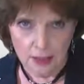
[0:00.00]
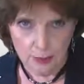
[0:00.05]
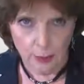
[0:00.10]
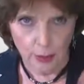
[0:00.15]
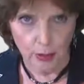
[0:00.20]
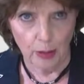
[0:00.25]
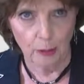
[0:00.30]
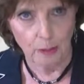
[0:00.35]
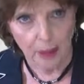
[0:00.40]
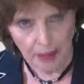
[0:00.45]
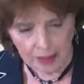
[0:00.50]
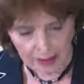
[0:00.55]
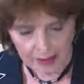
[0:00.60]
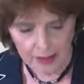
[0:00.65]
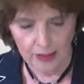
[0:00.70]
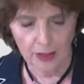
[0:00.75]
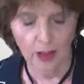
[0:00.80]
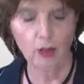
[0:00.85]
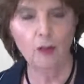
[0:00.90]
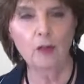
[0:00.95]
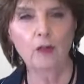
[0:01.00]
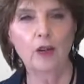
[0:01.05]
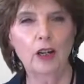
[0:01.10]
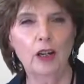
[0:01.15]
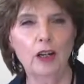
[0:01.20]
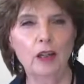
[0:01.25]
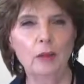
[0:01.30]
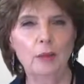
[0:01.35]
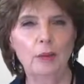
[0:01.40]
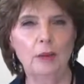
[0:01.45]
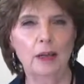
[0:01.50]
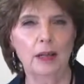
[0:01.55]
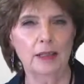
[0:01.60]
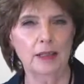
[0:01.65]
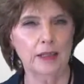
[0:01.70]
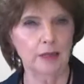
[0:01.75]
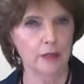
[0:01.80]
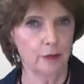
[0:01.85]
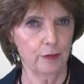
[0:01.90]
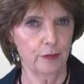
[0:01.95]
Put it back in the envelope
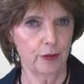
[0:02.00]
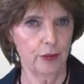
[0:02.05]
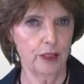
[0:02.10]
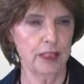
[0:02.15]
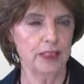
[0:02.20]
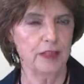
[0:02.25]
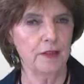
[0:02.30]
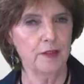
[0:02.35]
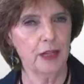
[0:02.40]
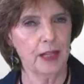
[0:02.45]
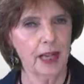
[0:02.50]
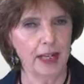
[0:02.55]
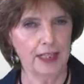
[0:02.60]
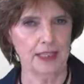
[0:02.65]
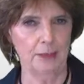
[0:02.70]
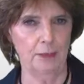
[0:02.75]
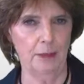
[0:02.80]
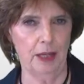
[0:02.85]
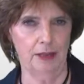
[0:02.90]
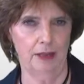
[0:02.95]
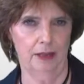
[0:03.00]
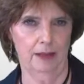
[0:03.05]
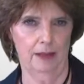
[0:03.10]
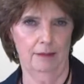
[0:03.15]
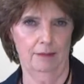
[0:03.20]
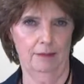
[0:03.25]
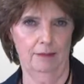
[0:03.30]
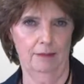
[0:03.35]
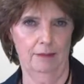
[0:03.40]
until the 1st of the next month.